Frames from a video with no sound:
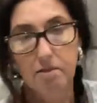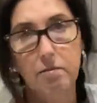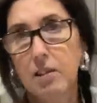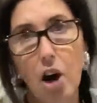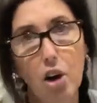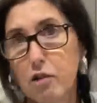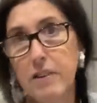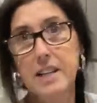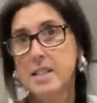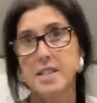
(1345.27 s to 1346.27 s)
garland
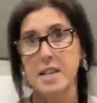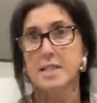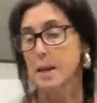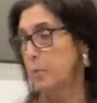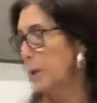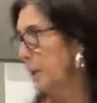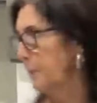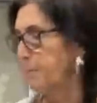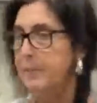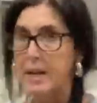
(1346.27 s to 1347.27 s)
around your stairs that way.
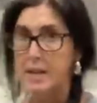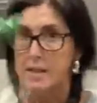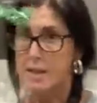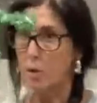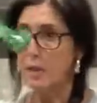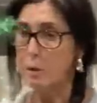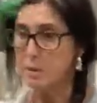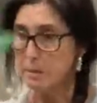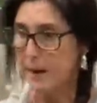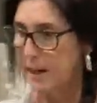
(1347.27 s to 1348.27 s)
So that
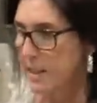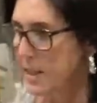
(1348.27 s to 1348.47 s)
is a pound